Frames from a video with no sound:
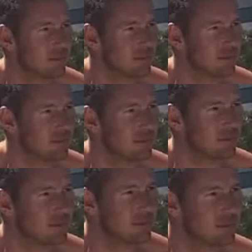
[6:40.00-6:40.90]

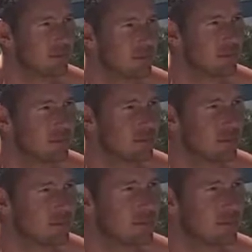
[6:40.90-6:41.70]
(silence)